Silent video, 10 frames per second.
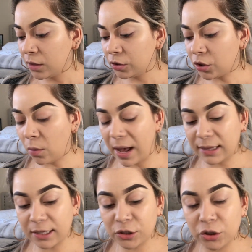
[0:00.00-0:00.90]
So I
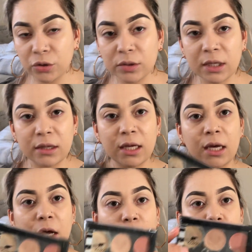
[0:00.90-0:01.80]
like to use
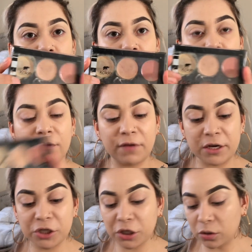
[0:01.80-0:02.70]
the Kokie
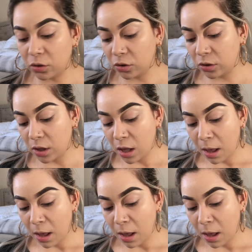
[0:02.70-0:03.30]
Professional